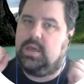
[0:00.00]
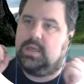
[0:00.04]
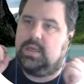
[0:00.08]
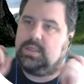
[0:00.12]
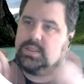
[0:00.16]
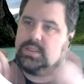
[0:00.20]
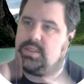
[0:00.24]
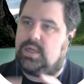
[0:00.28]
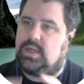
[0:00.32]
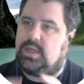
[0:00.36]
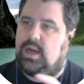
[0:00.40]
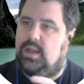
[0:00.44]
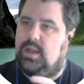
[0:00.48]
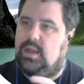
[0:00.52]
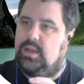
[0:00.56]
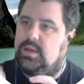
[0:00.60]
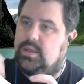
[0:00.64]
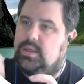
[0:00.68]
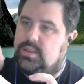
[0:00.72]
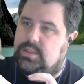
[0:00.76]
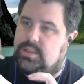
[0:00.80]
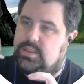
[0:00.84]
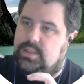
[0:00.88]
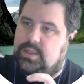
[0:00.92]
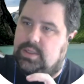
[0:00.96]

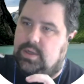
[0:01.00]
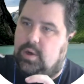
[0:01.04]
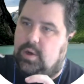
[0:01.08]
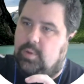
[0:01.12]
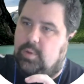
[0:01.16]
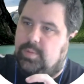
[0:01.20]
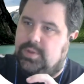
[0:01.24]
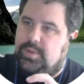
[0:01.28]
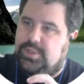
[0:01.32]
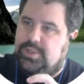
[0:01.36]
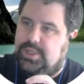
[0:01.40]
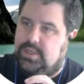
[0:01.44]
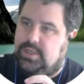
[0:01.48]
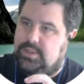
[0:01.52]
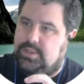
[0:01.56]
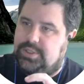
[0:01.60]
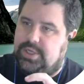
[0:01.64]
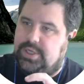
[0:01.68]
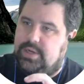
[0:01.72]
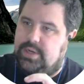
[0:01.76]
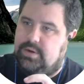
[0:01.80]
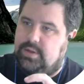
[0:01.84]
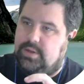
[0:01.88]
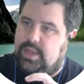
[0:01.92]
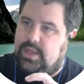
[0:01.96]
Scala to OpenGL
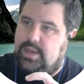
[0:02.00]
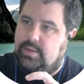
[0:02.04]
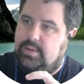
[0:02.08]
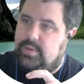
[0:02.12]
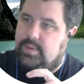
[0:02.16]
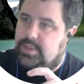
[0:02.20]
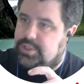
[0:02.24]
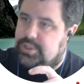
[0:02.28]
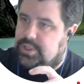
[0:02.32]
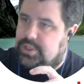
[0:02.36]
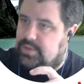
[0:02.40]
shader language